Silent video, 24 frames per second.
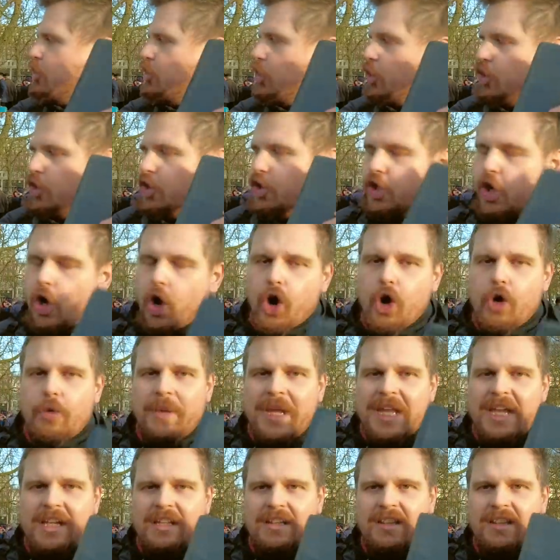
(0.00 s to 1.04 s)
to show
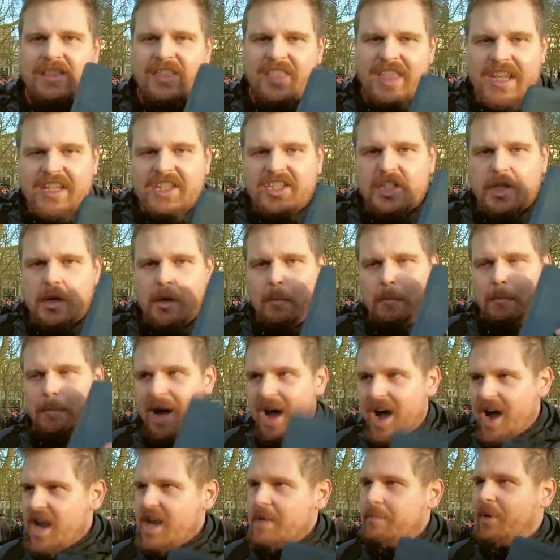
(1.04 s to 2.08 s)
me in this
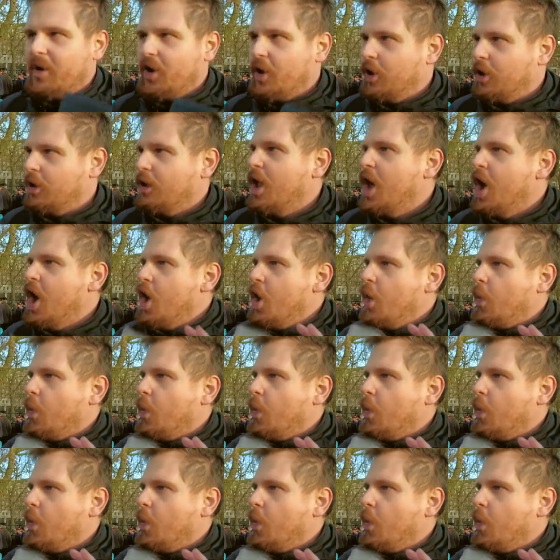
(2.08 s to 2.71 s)
Bible